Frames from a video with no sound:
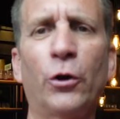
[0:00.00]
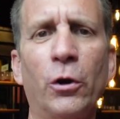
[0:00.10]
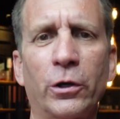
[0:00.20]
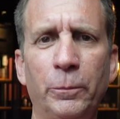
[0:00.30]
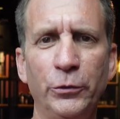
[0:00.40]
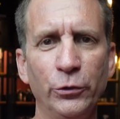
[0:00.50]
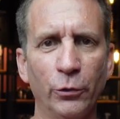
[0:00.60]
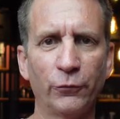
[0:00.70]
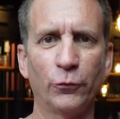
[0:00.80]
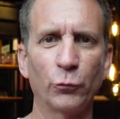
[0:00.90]
dark,
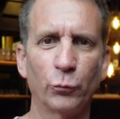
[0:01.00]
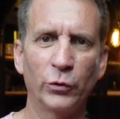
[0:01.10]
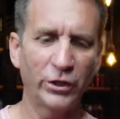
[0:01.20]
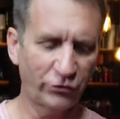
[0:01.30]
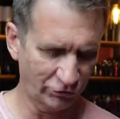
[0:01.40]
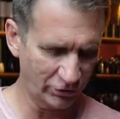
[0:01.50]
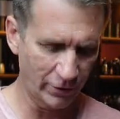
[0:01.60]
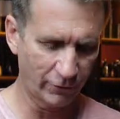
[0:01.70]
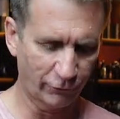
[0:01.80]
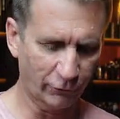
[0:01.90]
beautiful, rich
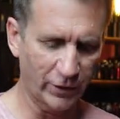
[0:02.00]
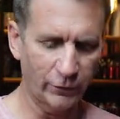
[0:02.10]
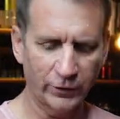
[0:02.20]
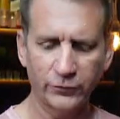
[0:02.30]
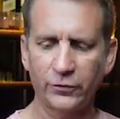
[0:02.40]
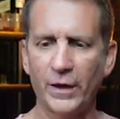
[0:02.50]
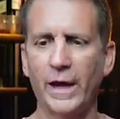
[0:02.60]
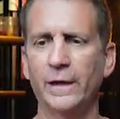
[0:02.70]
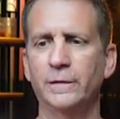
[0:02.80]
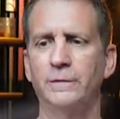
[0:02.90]
fragrance
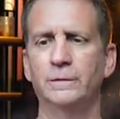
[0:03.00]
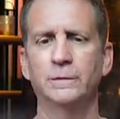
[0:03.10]
that